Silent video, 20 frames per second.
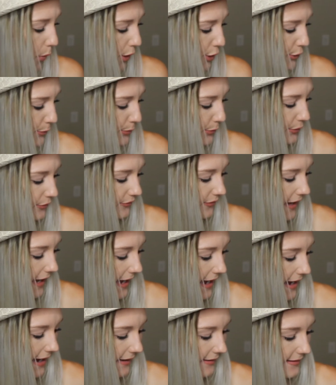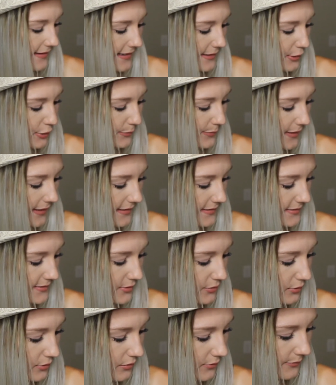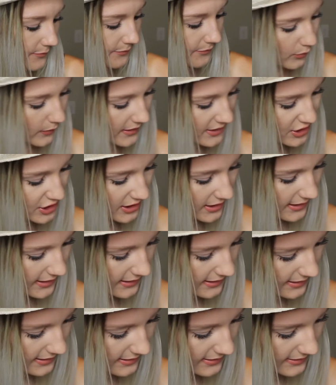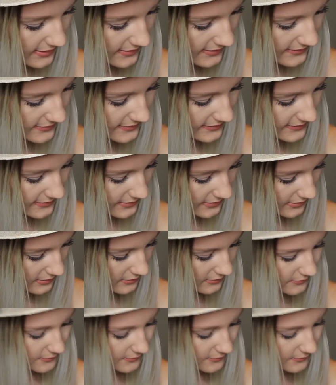waterproof eyeliner pencil, which is